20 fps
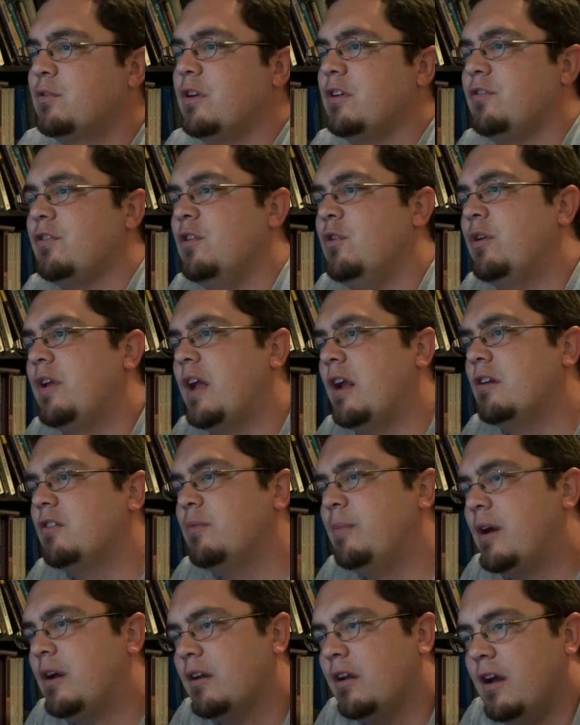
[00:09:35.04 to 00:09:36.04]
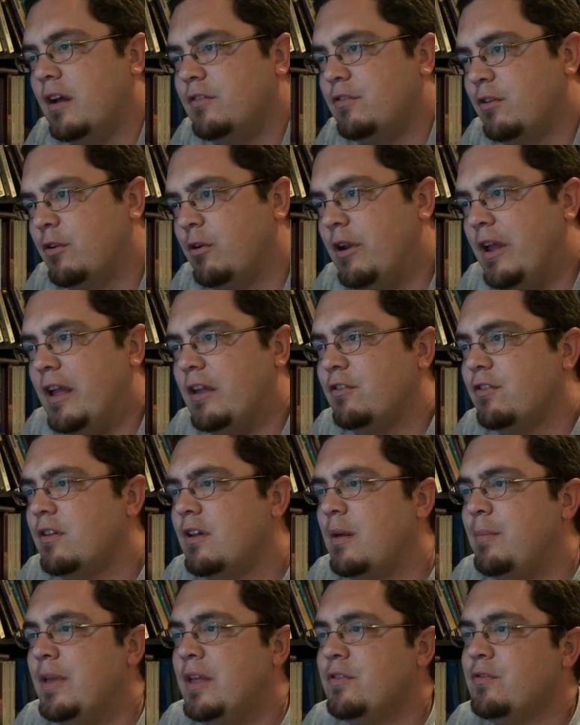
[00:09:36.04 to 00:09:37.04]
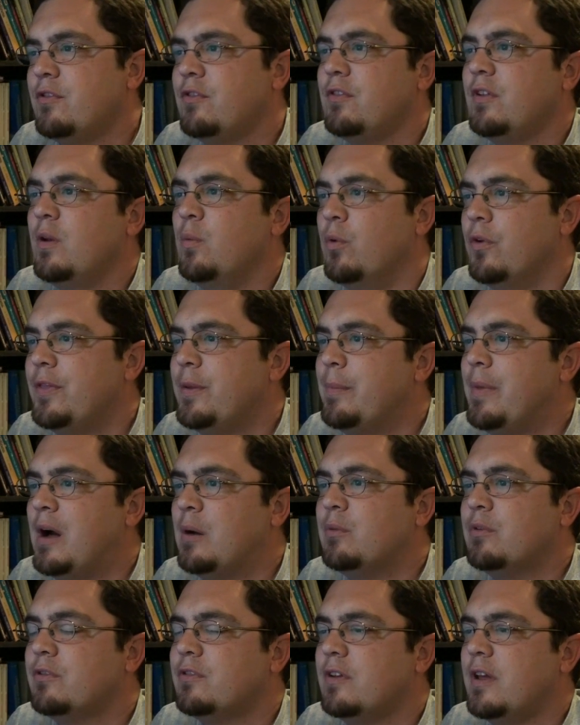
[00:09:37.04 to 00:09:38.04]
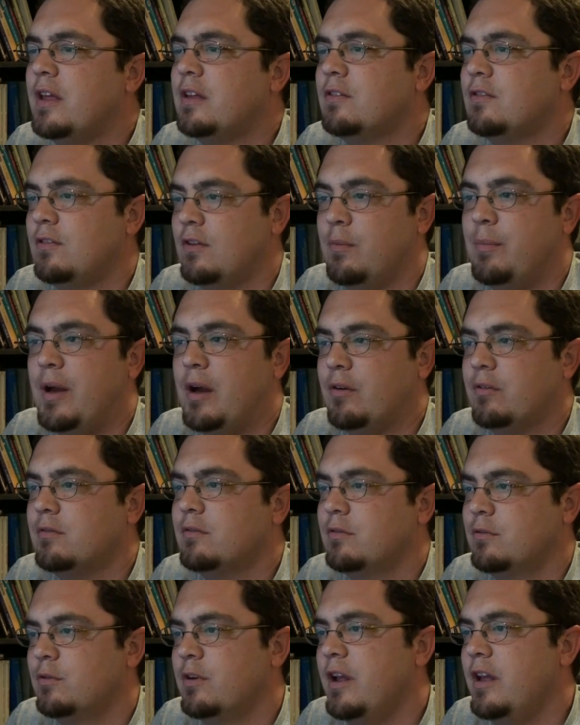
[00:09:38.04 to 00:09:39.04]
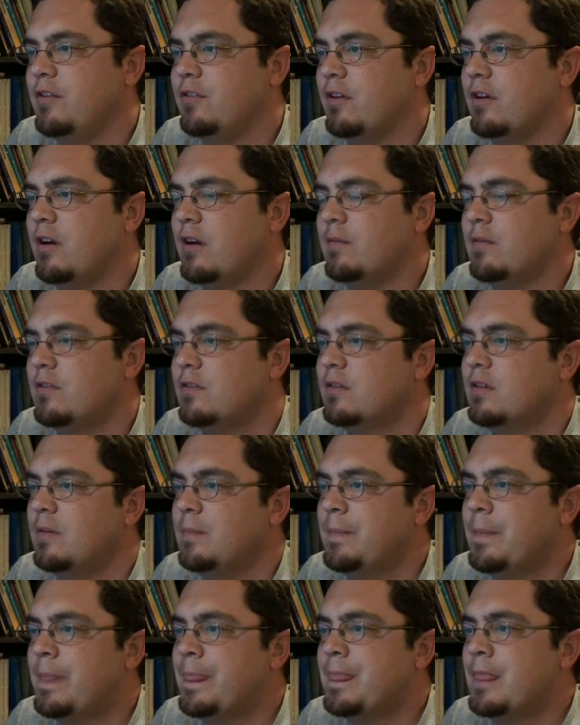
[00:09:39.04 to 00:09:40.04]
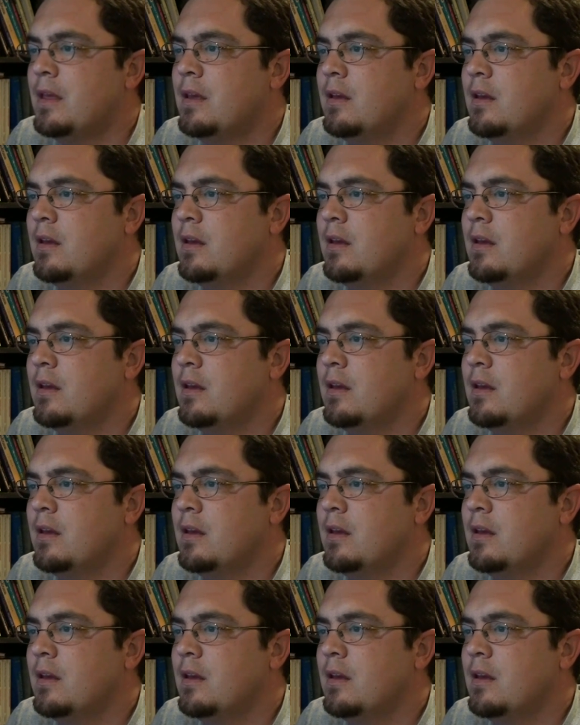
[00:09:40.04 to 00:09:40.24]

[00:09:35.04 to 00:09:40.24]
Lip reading: as a Christian who cares about God's creation, I'm interested in what the Bible says about creation, obviously.